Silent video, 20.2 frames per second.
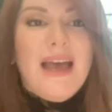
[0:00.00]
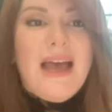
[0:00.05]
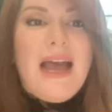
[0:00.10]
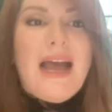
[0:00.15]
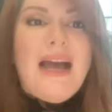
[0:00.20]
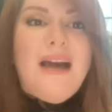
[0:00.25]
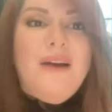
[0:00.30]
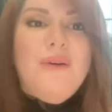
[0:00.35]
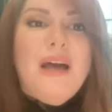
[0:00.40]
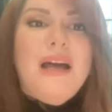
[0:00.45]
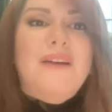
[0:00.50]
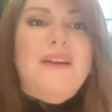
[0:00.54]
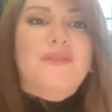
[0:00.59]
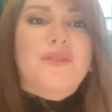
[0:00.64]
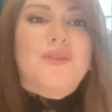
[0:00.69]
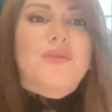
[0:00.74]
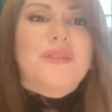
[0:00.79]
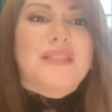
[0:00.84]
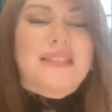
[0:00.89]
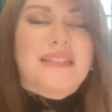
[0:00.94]
how have
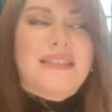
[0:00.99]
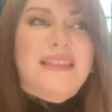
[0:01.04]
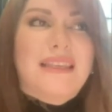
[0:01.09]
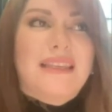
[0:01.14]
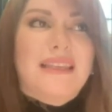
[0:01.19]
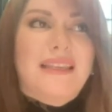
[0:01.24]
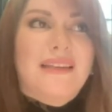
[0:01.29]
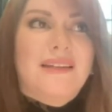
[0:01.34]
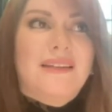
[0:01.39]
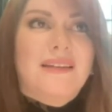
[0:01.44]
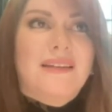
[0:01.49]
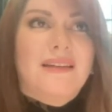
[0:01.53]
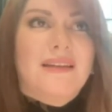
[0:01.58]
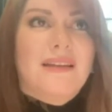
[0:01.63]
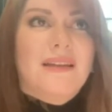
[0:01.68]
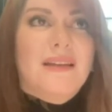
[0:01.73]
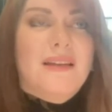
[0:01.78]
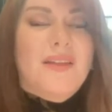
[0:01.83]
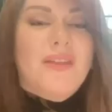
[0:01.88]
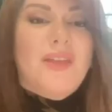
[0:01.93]
you seen
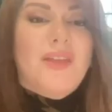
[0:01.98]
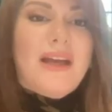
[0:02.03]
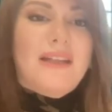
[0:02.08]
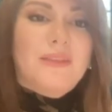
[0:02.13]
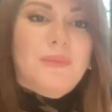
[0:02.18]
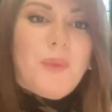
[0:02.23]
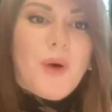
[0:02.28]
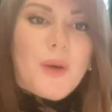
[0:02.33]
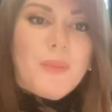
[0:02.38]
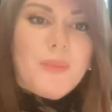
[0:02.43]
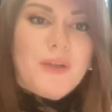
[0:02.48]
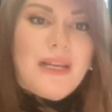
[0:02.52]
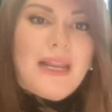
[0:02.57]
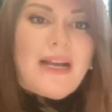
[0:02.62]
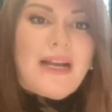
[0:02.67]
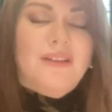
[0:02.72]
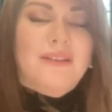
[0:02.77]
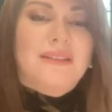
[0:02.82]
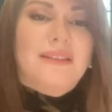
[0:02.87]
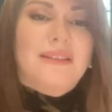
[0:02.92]
that
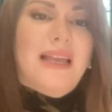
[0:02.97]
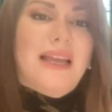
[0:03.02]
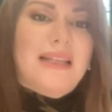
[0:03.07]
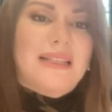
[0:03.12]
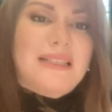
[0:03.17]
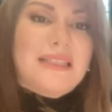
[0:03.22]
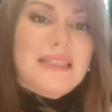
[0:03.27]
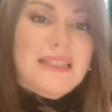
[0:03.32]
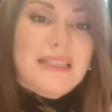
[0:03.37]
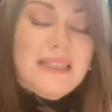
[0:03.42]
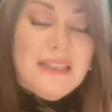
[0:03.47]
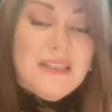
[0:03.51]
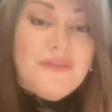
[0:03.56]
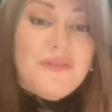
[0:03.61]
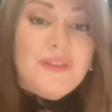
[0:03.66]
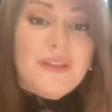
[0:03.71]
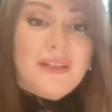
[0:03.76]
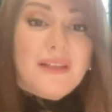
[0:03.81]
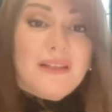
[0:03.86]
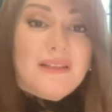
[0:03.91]
popularity and
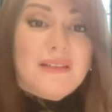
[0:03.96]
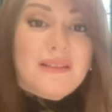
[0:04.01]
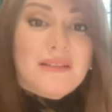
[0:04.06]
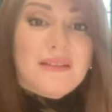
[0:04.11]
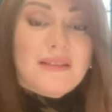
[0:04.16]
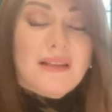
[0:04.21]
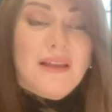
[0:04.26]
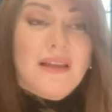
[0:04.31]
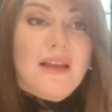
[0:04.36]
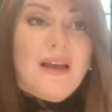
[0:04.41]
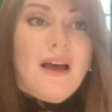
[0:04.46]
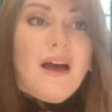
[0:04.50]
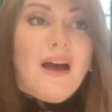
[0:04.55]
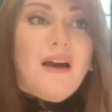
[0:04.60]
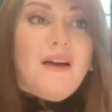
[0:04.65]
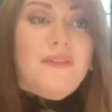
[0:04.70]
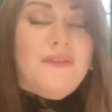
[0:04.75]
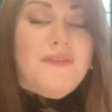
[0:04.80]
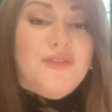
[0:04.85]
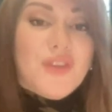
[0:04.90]
significance
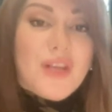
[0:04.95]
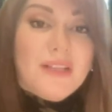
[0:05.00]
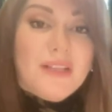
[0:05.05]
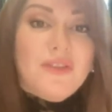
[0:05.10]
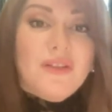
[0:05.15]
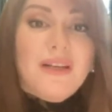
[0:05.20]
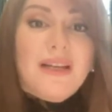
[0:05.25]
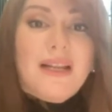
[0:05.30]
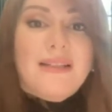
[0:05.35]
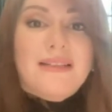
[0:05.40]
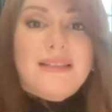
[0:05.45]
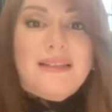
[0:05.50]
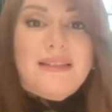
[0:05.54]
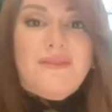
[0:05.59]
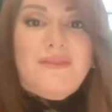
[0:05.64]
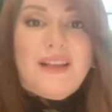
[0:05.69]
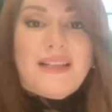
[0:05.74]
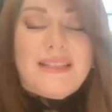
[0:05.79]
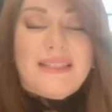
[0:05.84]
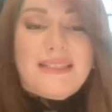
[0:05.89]
of gender lens
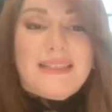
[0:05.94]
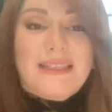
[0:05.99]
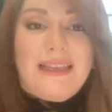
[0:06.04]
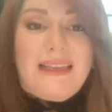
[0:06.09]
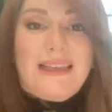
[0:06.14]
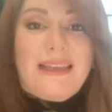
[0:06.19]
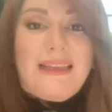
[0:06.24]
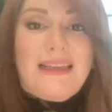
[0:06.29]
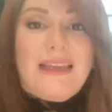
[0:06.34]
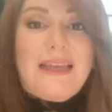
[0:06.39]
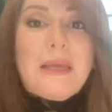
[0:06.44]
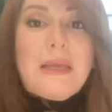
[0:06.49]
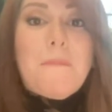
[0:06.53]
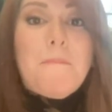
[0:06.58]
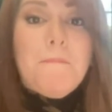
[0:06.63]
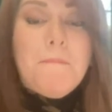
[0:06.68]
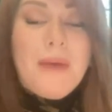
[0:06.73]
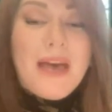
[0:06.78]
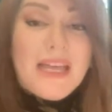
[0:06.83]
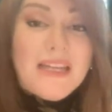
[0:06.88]
investing
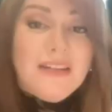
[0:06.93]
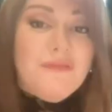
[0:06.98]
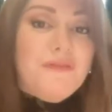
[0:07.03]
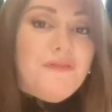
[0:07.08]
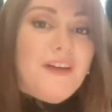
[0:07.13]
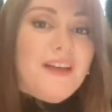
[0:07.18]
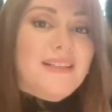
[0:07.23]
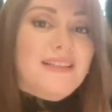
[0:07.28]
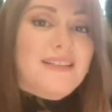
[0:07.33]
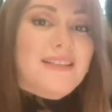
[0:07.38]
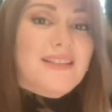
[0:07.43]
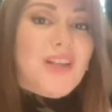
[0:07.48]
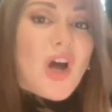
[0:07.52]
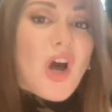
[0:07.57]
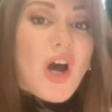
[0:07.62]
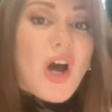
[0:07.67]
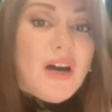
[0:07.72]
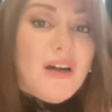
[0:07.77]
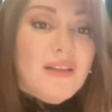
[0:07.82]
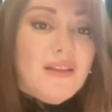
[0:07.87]
manifest
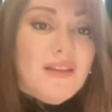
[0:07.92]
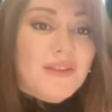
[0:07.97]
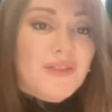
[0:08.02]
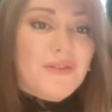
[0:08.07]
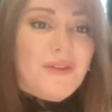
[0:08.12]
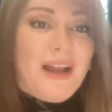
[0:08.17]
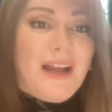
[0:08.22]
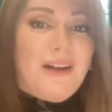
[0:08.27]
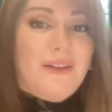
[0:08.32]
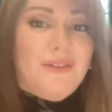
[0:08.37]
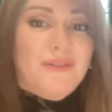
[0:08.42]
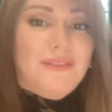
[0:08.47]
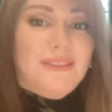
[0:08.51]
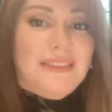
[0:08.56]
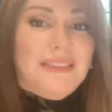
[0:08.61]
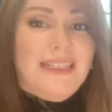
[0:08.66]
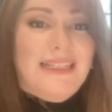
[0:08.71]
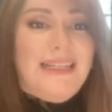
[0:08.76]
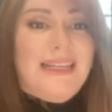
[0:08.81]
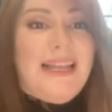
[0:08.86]
on the ground
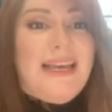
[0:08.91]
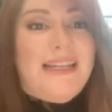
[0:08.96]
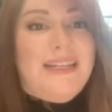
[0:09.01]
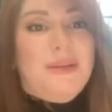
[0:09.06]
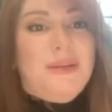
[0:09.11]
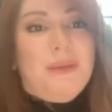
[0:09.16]
in Latin